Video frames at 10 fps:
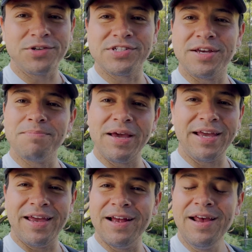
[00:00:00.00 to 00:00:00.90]
you'll see
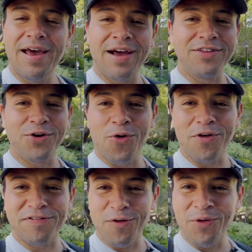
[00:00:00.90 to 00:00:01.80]
Mickey and the
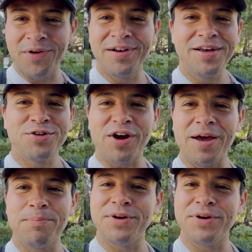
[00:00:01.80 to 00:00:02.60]
Core 4, right?